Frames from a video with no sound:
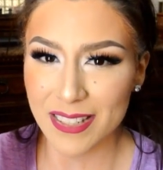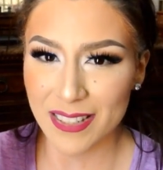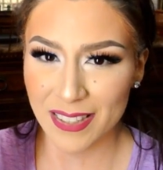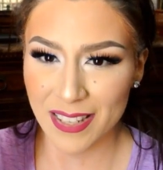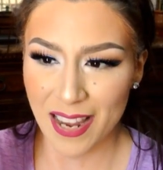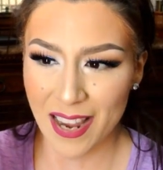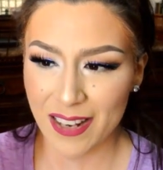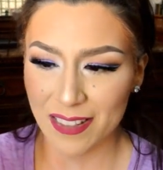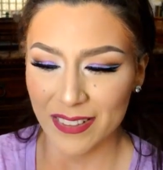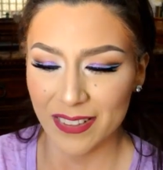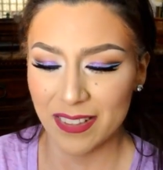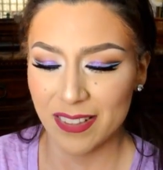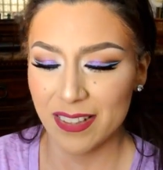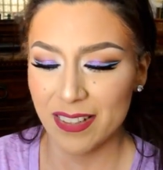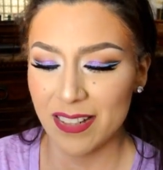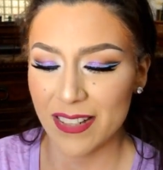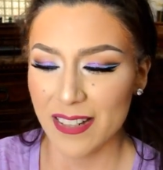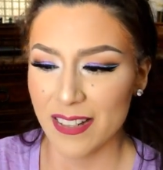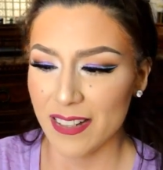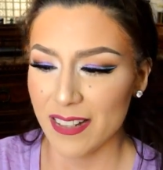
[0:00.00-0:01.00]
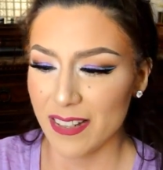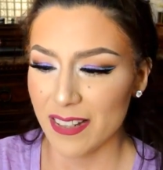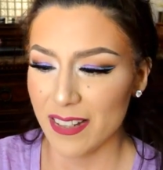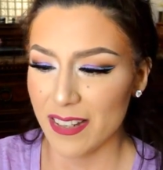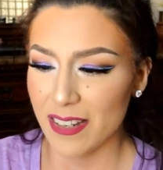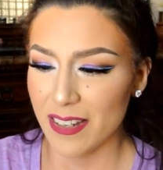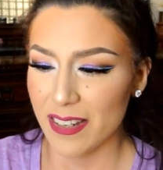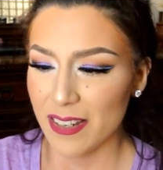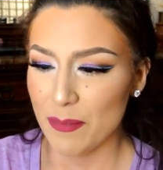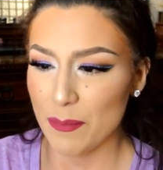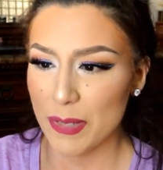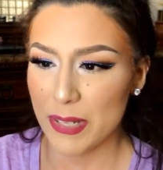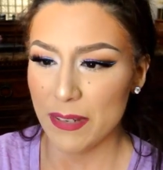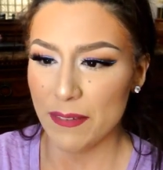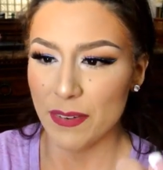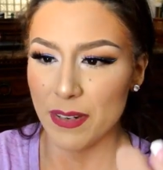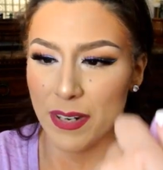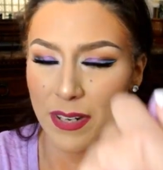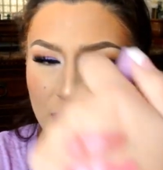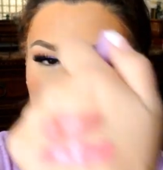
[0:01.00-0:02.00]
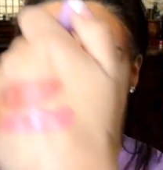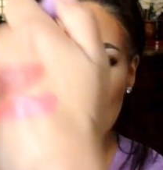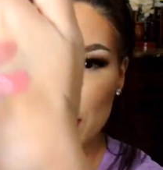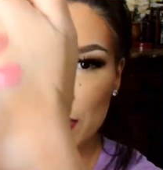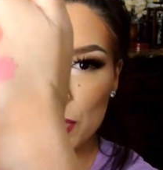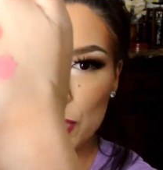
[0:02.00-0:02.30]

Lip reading: Lac. And let me give you guys a